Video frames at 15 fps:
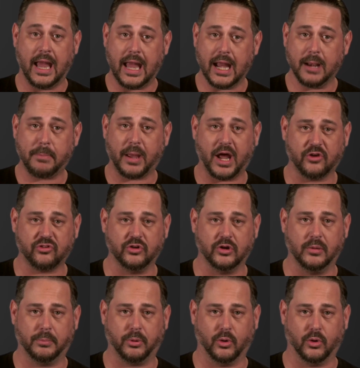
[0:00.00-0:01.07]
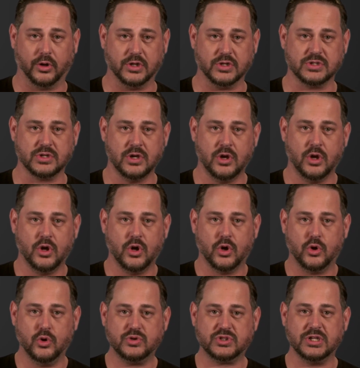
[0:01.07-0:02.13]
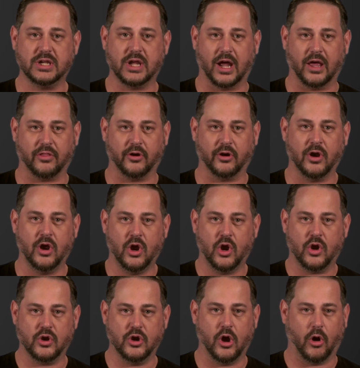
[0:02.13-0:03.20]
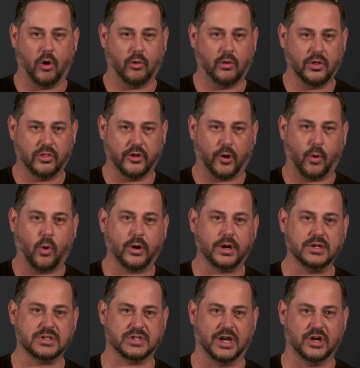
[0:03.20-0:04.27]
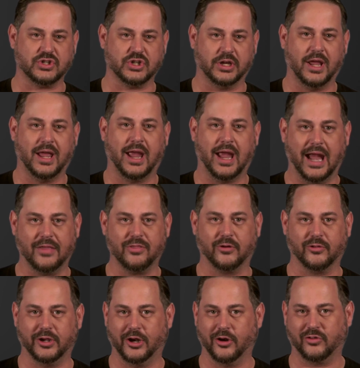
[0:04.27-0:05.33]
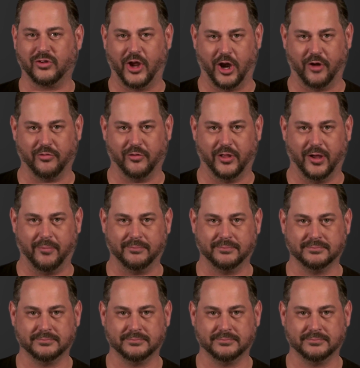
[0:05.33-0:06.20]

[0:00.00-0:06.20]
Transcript: and passionate employees who together know their organization and their leaders care for them.